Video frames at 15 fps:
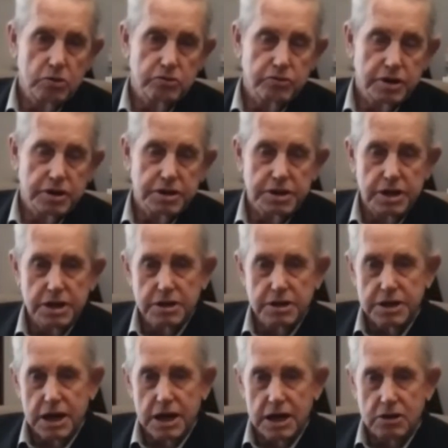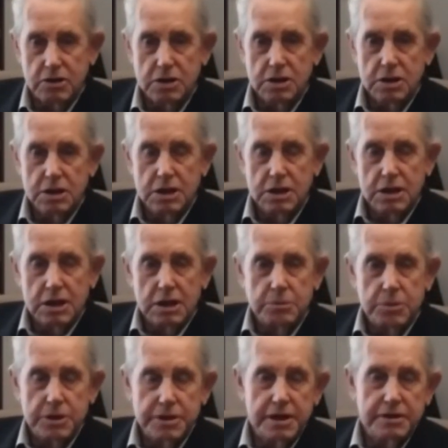over a year now.
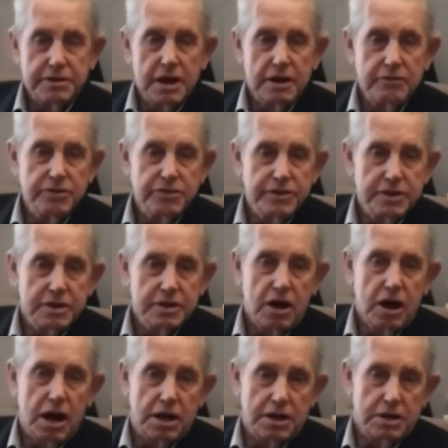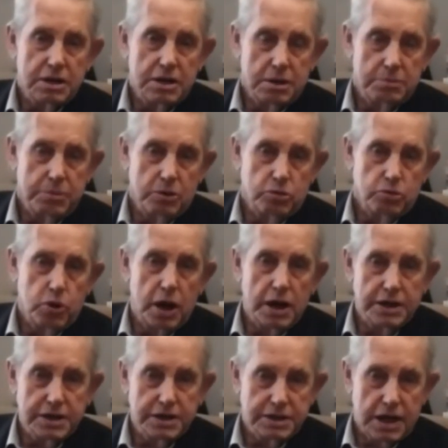But they've never forgot about
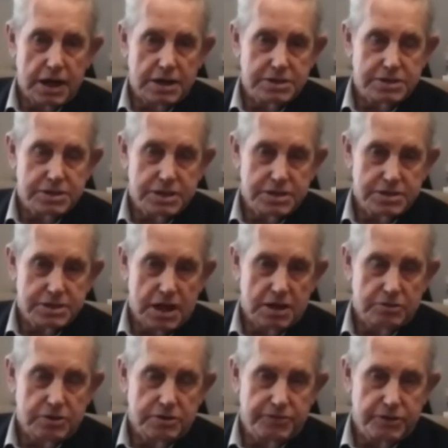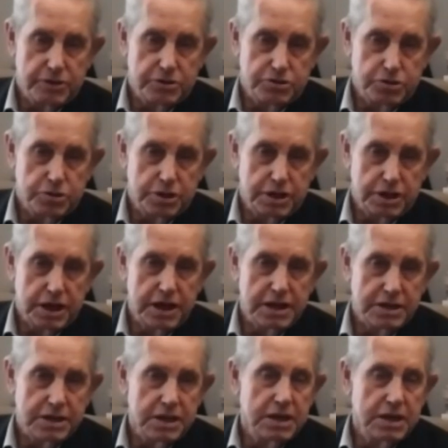recognizing, as I'd refer to it
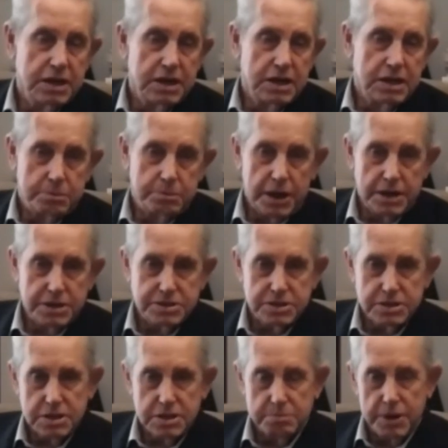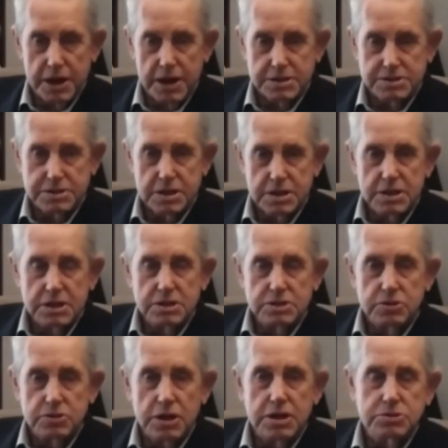again, the best of the best.
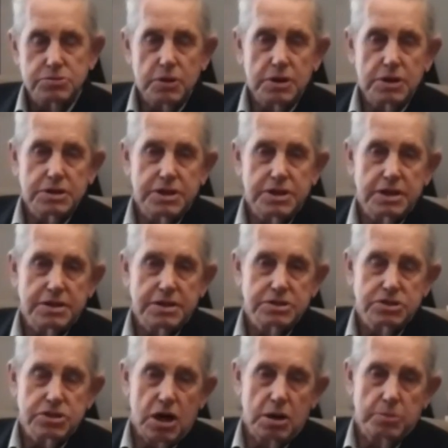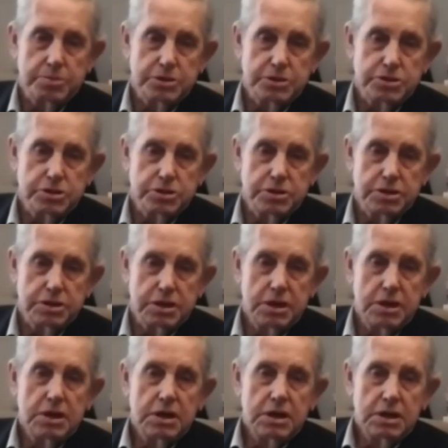So I just want to take this opportunity to
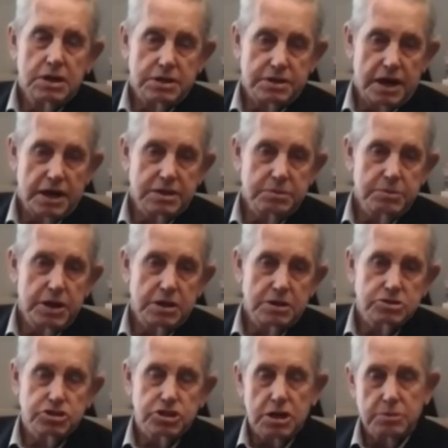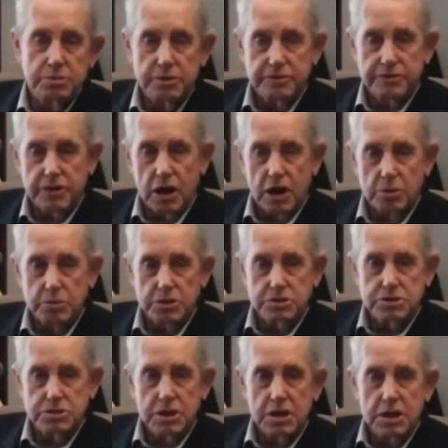thank the Milton Chamber of Commerce